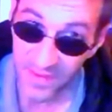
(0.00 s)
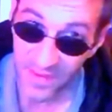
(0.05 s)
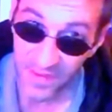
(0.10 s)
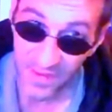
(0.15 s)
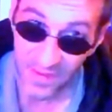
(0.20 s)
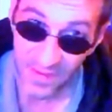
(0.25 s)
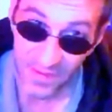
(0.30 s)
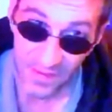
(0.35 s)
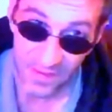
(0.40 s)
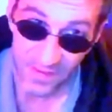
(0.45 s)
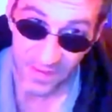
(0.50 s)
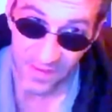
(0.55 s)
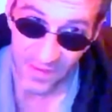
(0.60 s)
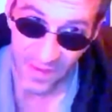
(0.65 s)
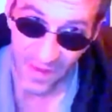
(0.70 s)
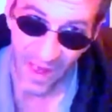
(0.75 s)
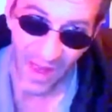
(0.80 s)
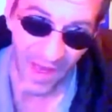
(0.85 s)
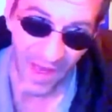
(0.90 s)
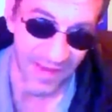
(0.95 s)
Uh,
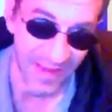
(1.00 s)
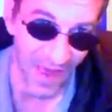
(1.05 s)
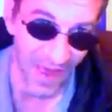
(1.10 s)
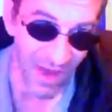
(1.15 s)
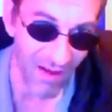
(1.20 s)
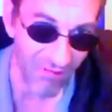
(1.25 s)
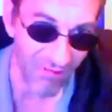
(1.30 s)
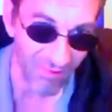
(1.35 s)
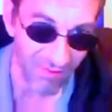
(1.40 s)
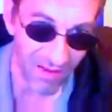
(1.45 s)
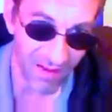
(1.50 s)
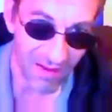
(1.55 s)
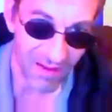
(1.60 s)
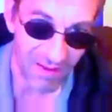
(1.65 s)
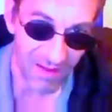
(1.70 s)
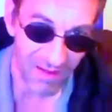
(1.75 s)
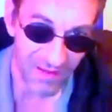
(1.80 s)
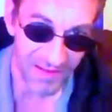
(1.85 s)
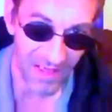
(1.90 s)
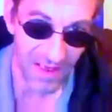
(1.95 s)
I know.
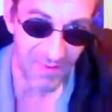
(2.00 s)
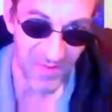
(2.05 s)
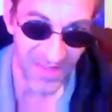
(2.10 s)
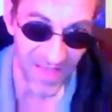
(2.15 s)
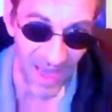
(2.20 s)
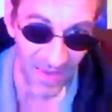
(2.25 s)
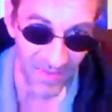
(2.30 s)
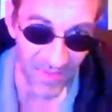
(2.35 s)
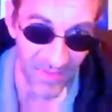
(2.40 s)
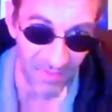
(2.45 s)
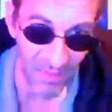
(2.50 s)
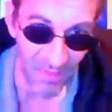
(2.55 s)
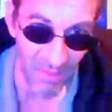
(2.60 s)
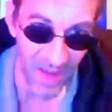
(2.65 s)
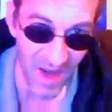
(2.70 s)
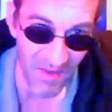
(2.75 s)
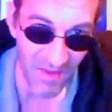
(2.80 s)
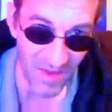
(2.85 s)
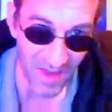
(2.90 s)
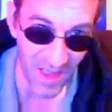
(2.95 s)
Deep south of
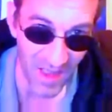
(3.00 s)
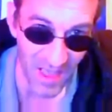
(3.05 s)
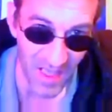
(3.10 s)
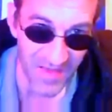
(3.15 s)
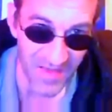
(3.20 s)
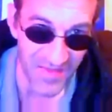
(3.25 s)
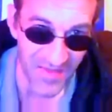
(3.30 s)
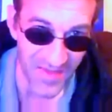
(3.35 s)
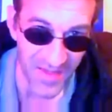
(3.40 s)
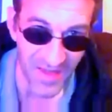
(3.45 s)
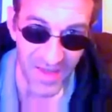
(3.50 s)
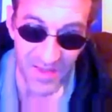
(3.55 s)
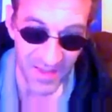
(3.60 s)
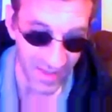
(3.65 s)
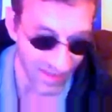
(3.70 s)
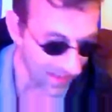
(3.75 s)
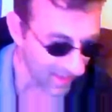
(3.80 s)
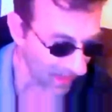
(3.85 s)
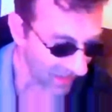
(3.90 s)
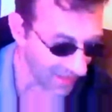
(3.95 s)
America, it's the
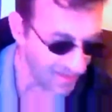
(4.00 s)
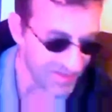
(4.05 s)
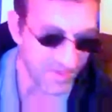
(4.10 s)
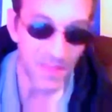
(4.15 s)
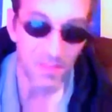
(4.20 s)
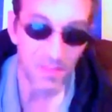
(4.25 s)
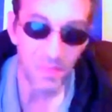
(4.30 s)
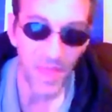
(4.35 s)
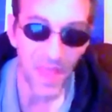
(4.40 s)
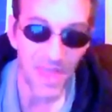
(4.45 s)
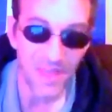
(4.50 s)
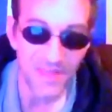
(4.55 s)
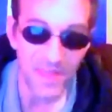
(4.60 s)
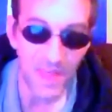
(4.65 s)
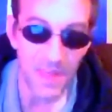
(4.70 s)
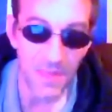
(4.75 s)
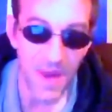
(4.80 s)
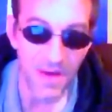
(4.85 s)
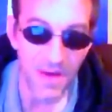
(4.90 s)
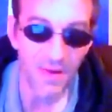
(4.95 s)
it's the place
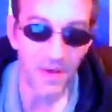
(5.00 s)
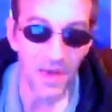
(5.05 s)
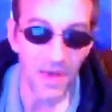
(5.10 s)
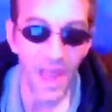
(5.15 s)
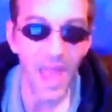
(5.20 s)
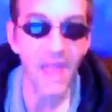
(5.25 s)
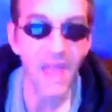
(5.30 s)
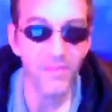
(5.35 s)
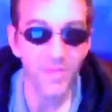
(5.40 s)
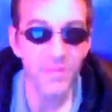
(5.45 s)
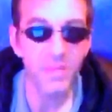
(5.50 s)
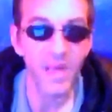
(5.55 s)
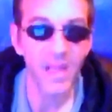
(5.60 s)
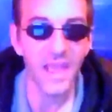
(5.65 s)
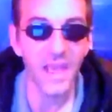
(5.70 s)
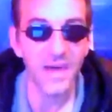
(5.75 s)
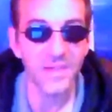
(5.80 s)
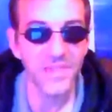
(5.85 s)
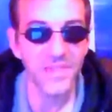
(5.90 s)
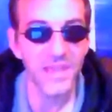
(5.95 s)
in America
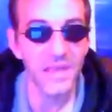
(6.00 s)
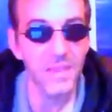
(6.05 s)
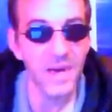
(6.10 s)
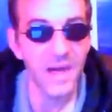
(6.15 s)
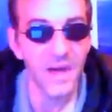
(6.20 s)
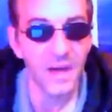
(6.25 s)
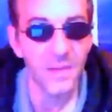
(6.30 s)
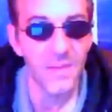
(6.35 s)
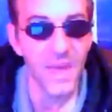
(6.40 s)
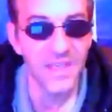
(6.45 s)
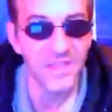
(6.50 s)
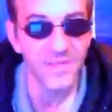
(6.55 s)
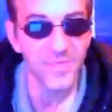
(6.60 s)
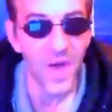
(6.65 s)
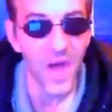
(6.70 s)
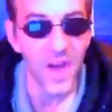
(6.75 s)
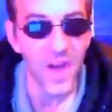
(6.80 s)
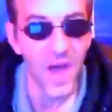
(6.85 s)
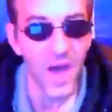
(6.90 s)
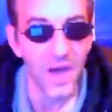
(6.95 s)
everybody else in America makes
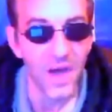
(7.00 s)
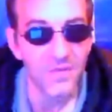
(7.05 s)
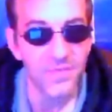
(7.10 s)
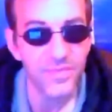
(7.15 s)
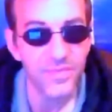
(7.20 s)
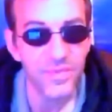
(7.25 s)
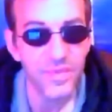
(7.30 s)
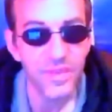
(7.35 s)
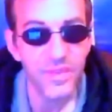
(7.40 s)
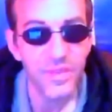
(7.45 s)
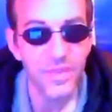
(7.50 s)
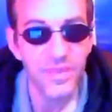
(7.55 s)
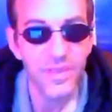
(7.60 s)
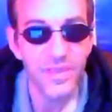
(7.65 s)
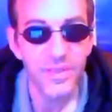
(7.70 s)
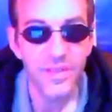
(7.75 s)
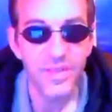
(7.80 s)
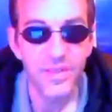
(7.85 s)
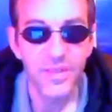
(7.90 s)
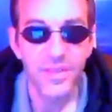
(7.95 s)
fun of.
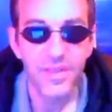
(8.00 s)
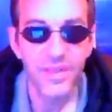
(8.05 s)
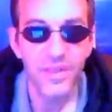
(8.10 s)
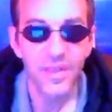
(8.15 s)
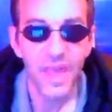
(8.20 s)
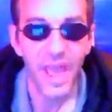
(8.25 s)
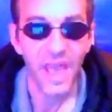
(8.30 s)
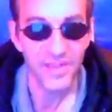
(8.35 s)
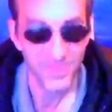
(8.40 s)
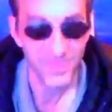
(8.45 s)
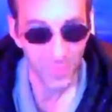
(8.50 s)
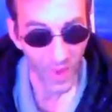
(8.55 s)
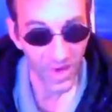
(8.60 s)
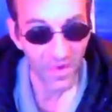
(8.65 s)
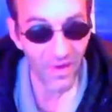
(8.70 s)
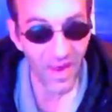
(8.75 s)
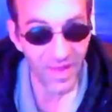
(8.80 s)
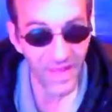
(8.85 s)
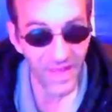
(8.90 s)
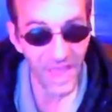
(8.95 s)
That's
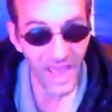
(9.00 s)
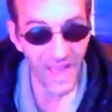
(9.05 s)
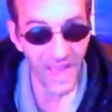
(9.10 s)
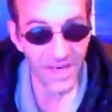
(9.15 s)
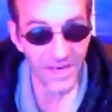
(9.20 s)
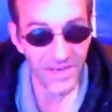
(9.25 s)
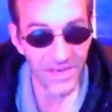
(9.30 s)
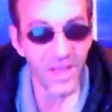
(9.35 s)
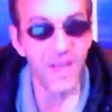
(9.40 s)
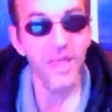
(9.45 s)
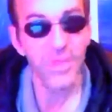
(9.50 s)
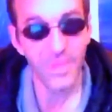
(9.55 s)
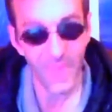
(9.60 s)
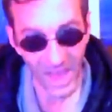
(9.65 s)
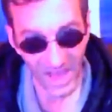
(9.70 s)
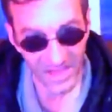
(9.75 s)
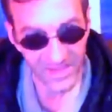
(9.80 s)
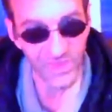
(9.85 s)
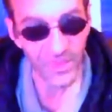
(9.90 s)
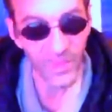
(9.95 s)
where I land.
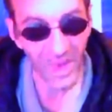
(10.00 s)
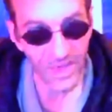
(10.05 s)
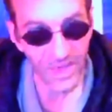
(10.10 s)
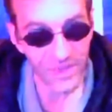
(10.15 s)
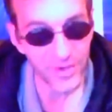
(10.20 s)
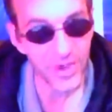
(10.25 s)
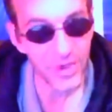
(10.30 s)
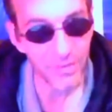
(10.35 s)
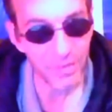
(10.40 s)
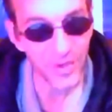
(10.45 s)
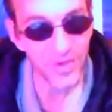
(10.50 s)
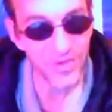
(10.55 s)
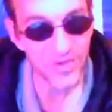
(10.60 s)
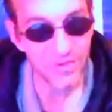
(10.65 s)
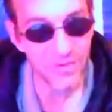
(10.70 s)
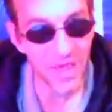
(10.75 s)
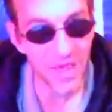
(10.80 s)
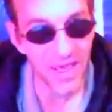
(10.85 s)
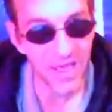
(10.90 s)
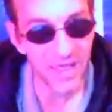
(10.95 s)
That's where she
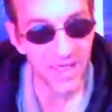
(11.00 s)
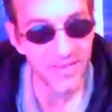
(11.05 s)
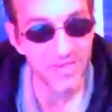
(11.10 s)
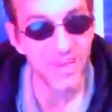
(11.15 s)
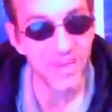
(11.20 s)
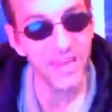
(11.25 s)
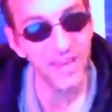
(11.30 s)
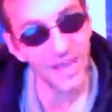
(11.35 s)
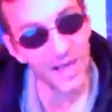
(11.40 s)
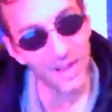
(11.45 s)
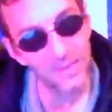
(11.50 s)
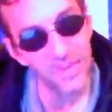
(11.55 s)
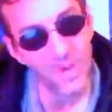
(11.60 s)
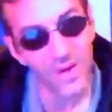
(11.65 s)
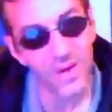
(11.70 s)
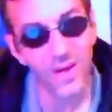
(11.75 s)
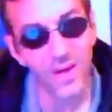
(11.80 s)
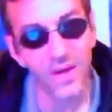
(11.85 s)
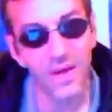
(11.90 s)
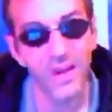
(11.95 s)
puts me. It's like, come
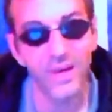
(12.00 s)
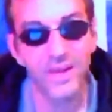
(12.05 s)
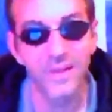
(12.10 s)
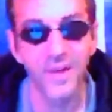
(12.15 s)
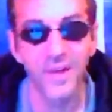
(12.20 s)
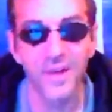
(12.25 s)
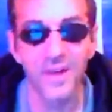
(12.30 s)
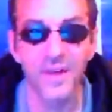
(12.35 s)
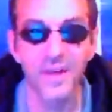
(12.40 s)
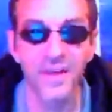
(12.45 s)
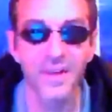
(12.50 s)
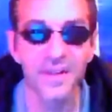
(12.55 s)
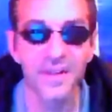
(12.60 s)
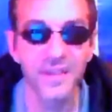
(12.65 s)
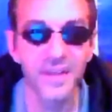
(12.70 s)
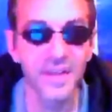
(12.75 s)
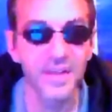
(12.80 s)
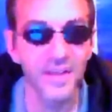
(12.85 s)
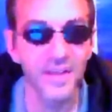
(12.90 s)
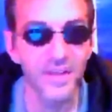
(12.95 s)
on,
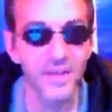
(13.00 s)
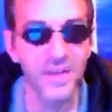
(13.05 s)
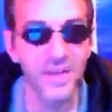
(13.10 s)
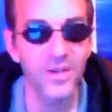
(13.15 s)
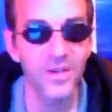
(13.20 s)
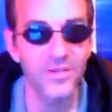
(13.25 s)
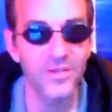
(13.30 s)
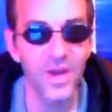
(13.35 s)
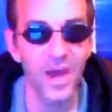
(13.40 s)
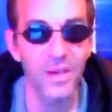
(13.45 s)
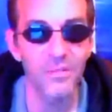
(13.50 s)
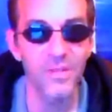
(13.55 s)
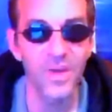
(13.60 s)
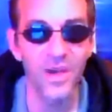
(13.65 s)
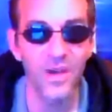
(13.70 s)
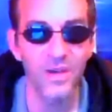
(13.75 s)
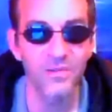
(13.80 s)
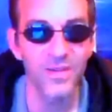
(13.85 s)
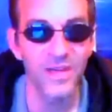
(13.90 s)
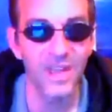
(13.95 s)
hun. You know, you could drop me
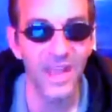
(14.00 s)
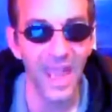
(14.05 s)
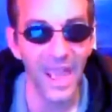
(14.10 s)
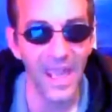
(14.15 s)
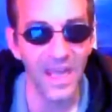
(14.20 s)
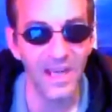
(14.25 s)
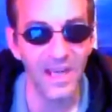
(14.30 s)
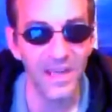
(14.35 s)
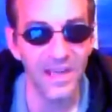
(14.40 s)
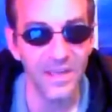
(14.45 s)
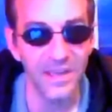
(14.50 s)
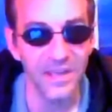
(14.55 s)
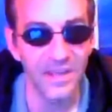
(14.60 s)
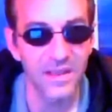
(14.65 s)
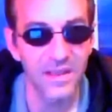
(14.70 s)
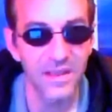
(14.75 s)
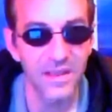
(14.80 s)
off in Canada.